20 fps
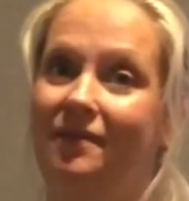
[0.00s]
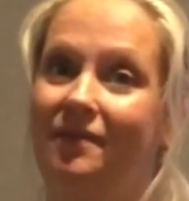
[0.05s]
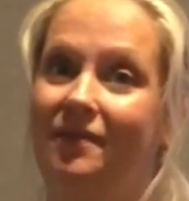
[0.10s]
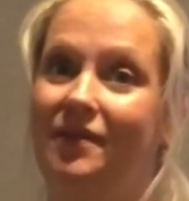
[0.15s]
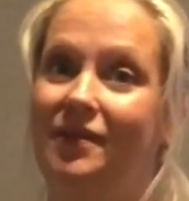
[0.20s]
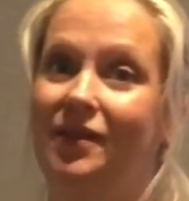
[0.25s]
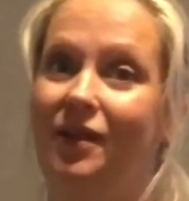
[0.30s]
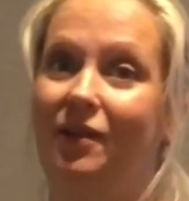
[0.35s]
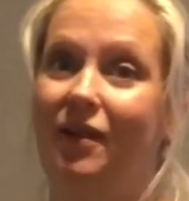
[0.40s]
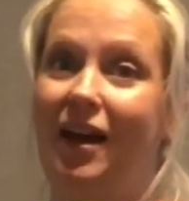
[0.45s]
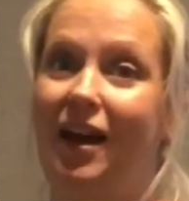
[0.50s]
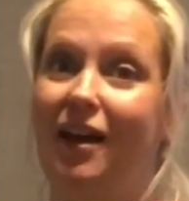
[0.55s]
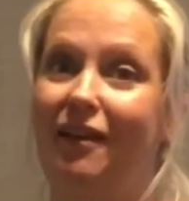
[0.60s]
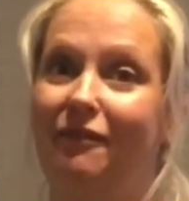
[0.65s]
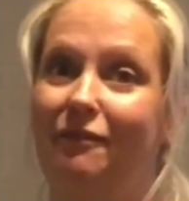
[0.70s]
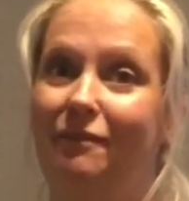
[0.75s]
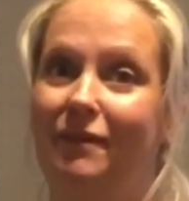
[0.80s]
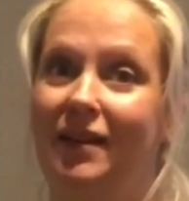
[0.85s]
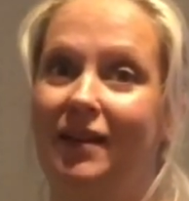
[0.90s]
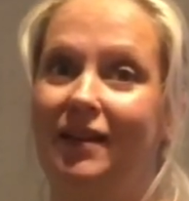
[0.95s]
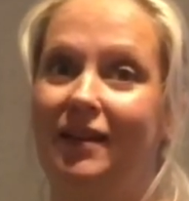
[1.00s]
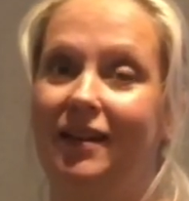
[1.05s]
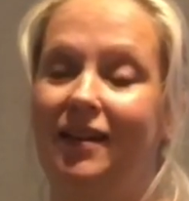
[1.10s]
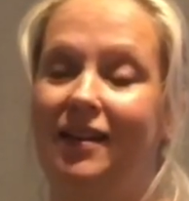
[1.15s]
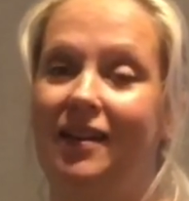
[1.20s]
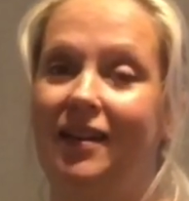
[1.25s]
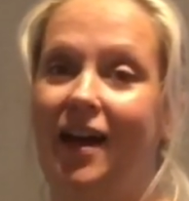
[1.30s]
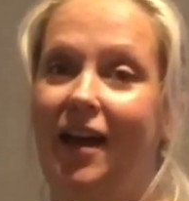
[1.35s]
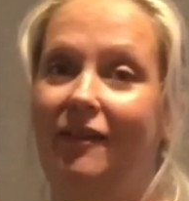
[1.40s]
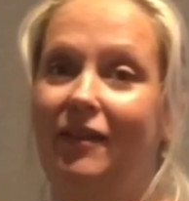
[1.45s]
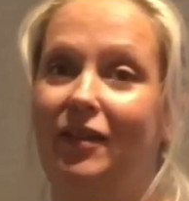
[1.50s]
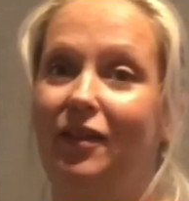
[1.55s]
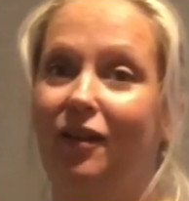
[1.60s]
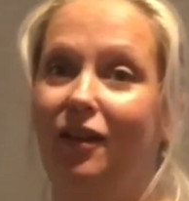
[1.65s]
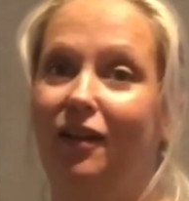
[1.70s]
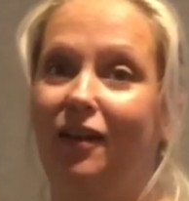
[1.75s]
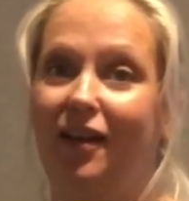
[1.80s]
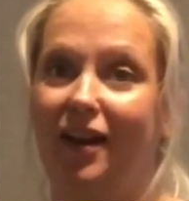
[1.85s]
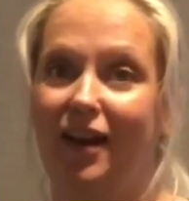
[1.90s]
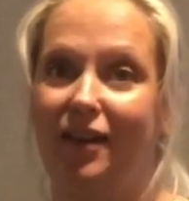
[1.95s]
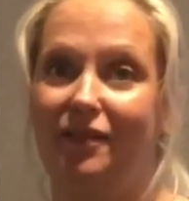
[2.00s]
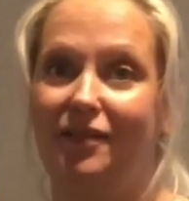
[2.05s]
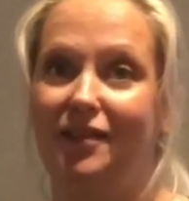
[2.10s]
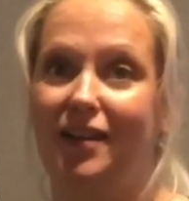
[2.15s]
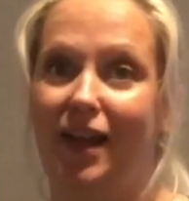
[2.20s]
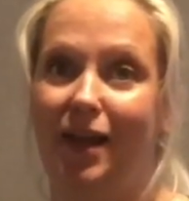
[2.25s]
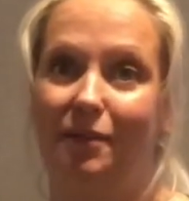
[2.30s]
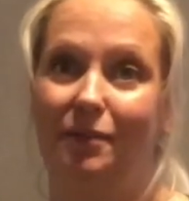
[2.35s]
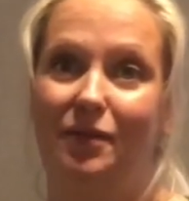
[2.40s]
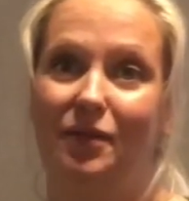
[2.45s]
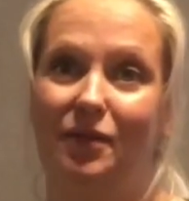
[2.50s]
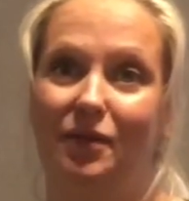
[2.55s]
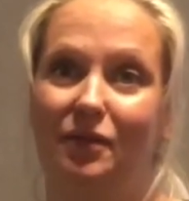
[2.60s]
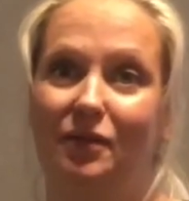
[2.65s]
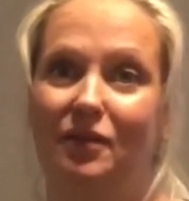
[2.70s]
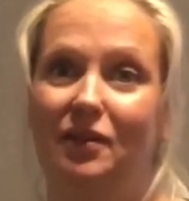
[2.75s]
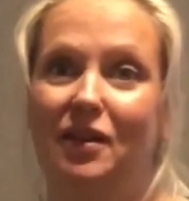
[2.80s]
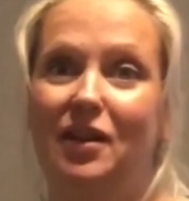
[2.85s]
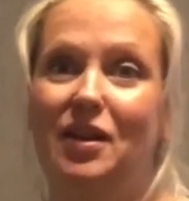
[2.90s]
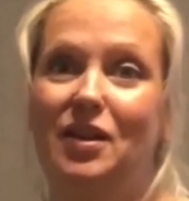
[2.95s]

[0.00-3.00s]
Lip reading: So I've been having a lot of time to